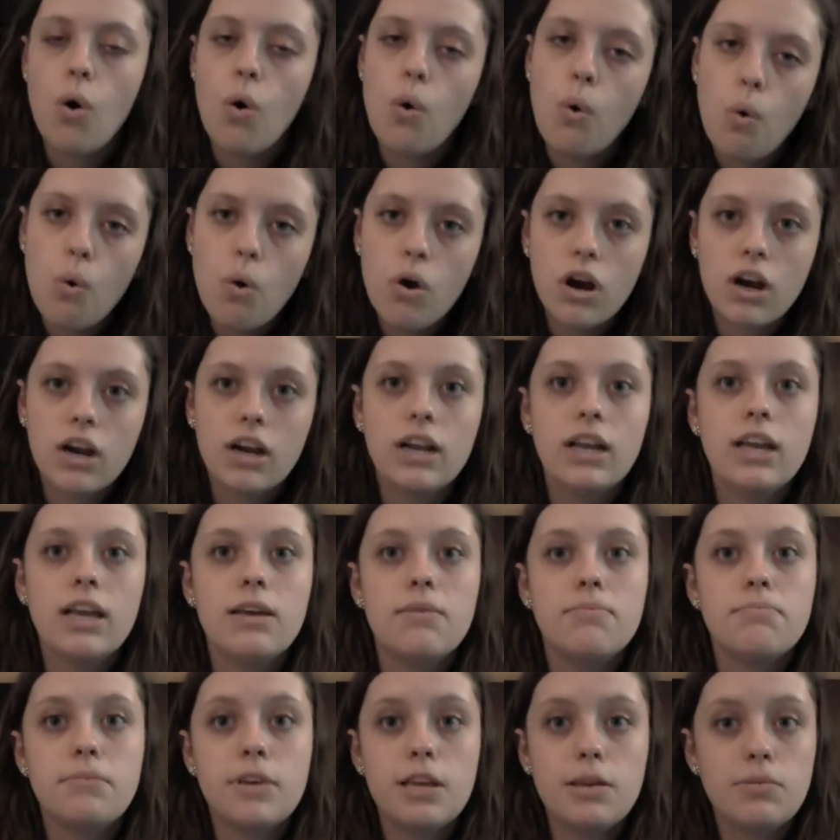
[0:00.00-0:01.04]
Or
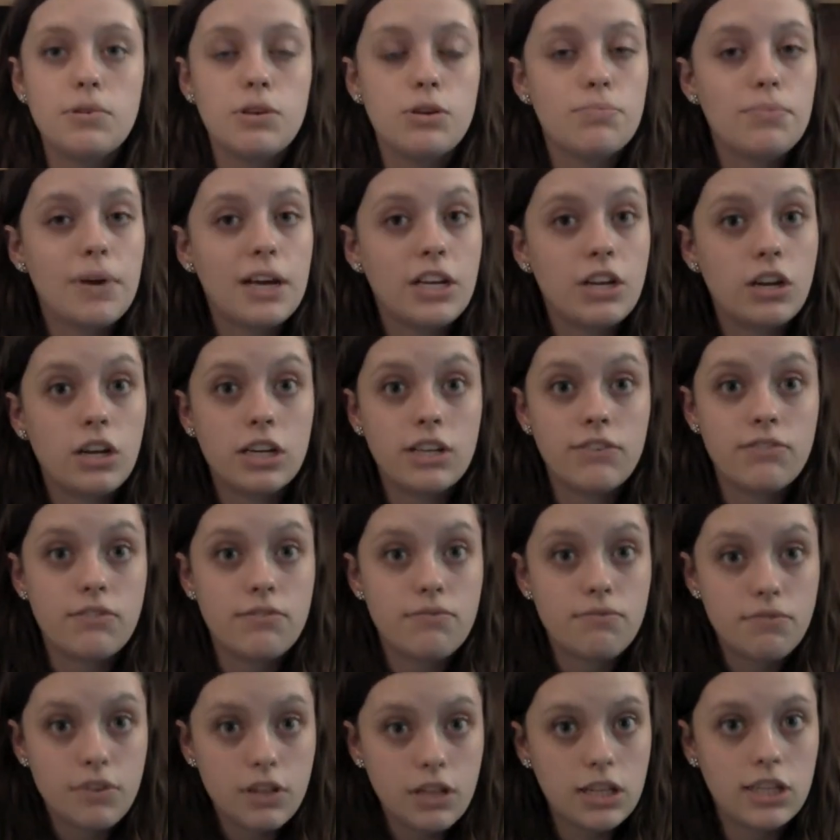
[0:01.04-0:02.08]
maybe you might not
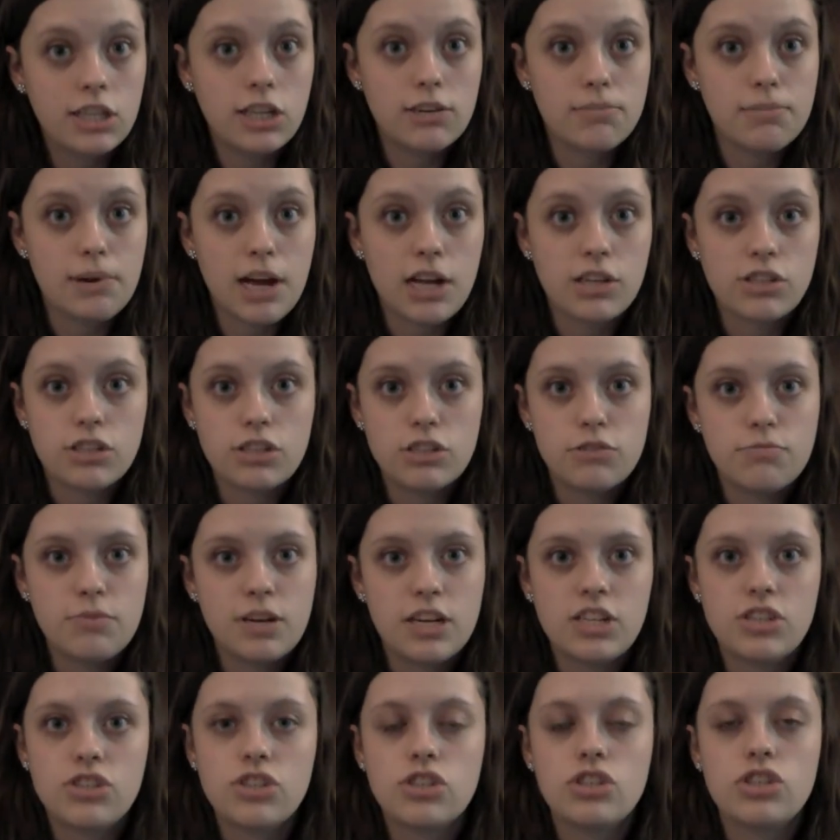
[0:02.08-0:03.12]
even fill in your brows, you
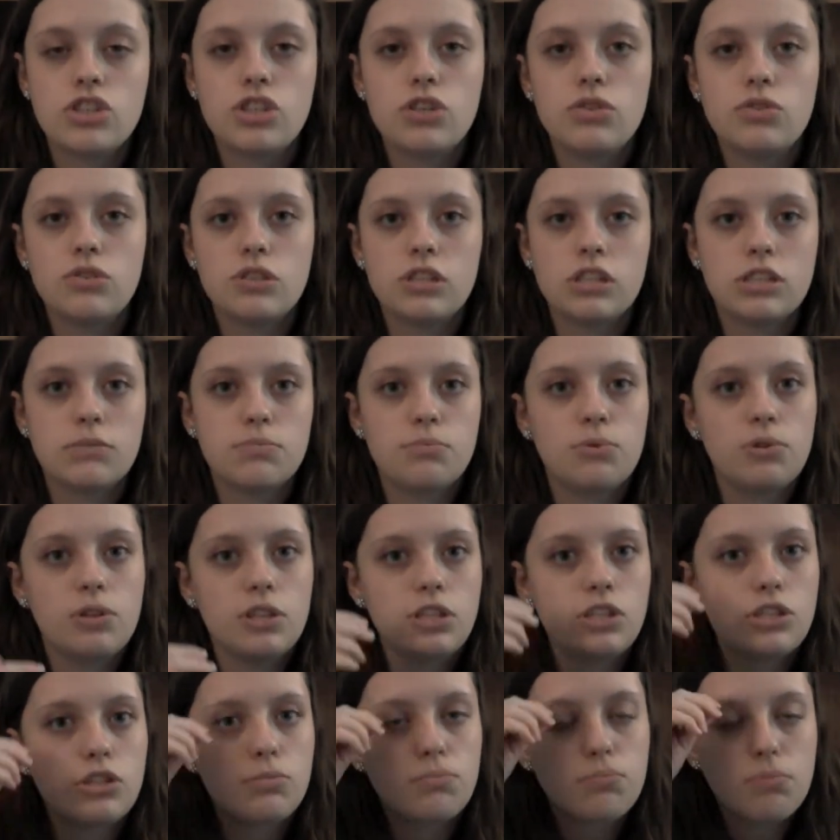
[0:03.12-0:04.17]
might just use the
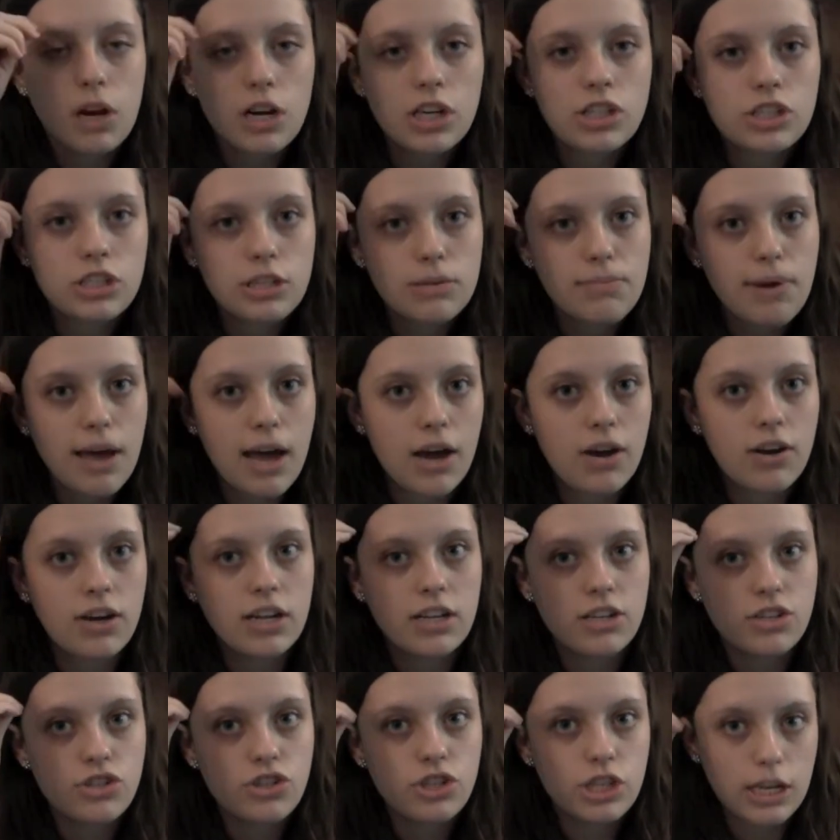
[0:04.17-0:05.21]
spoolie to brush them out
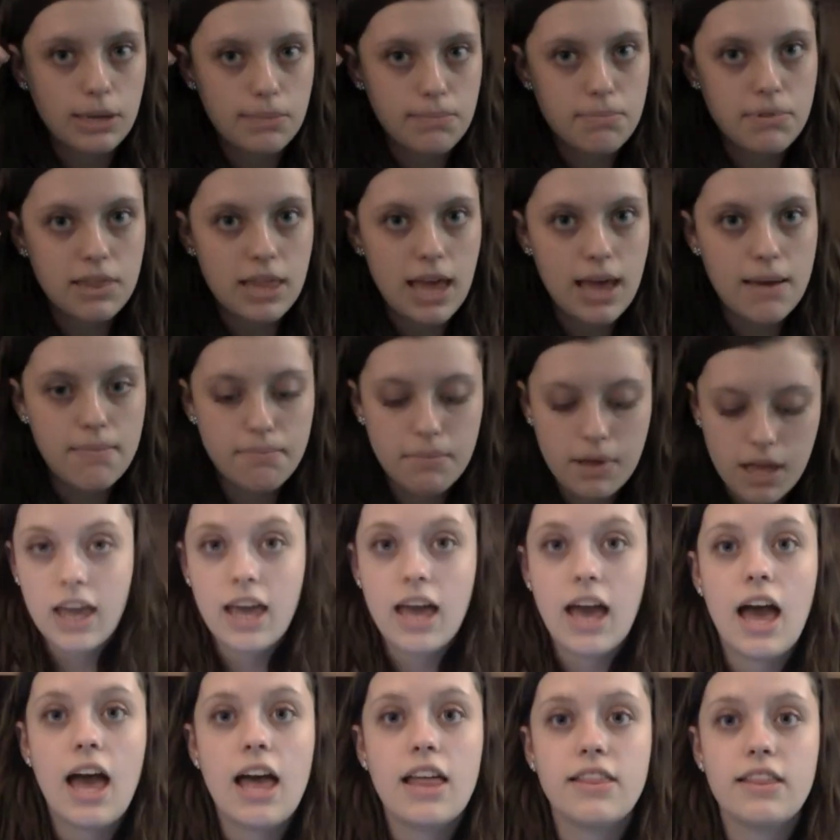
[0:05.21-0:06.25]
and shape them.
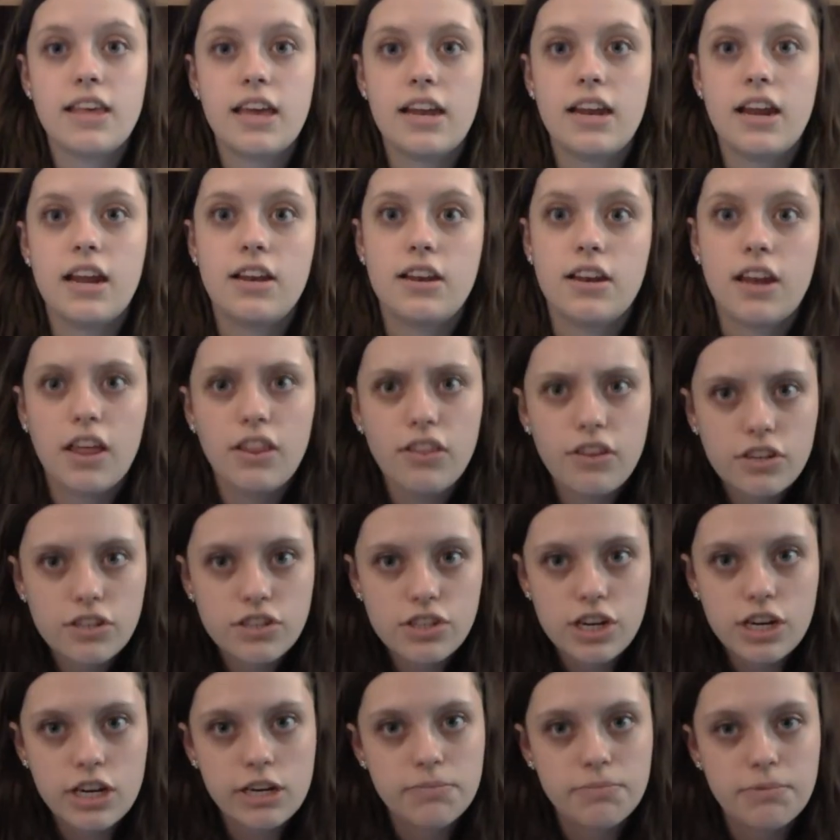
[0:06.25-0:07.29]
And then another
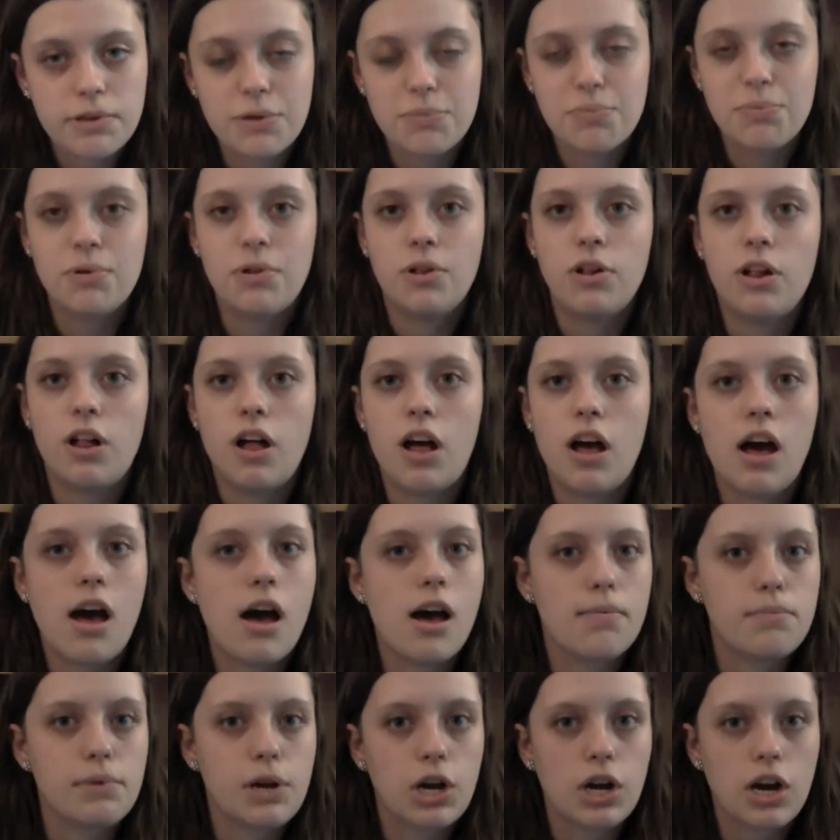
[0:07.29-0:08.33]
term people
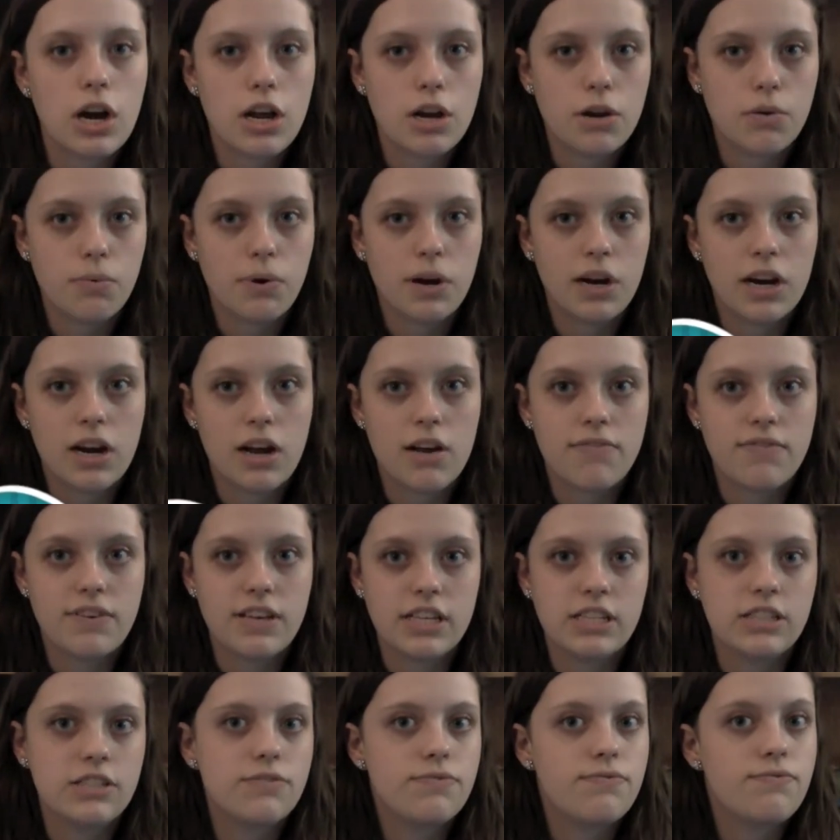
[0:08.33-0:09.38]
are unaware of
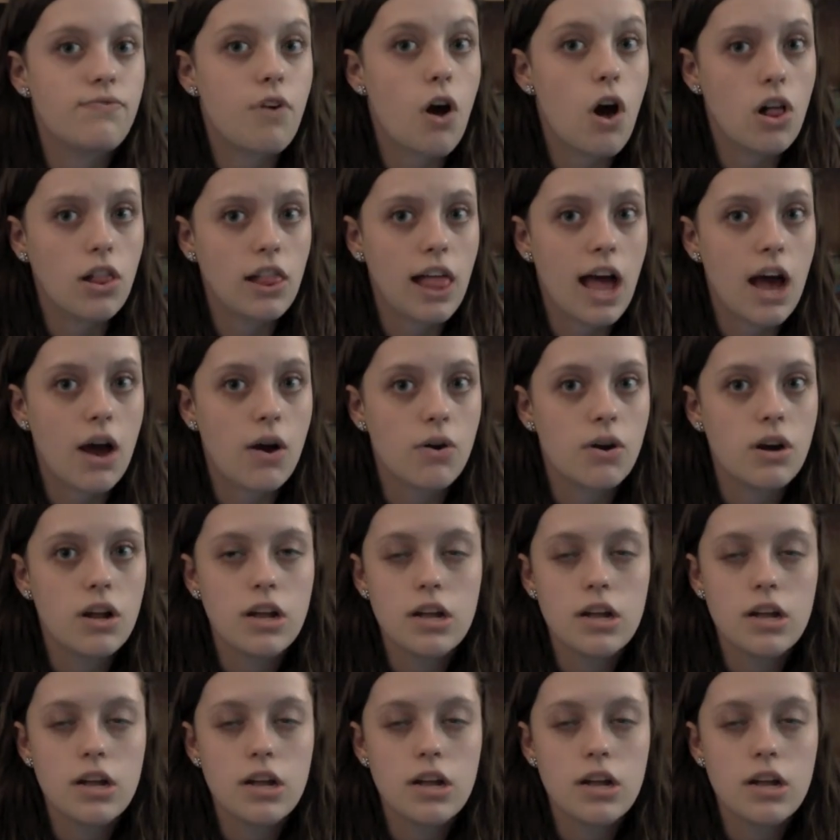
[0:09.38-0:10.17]
is fallout.